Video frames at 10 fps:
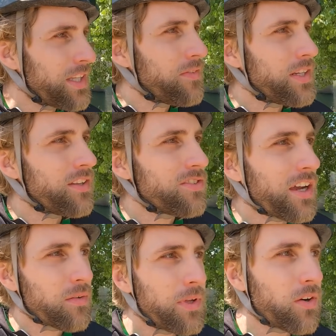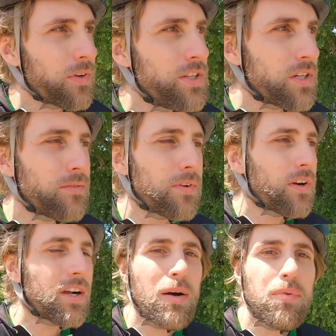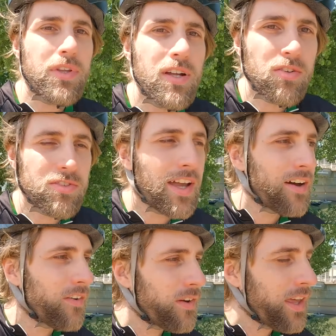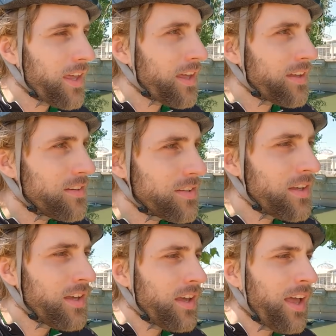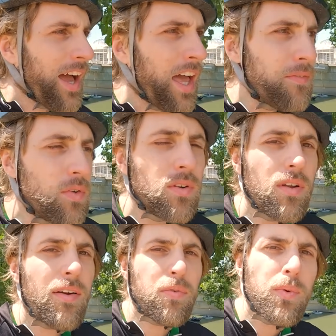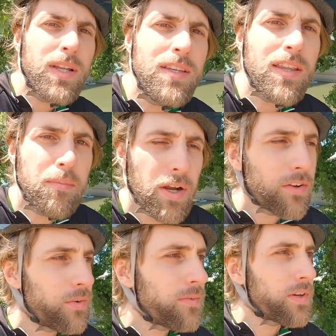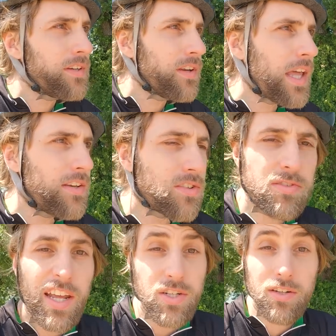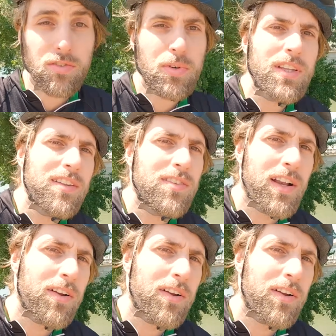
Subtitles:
been living in the Sacramento region for a couple years now, and I've ridden the American River in sections, really,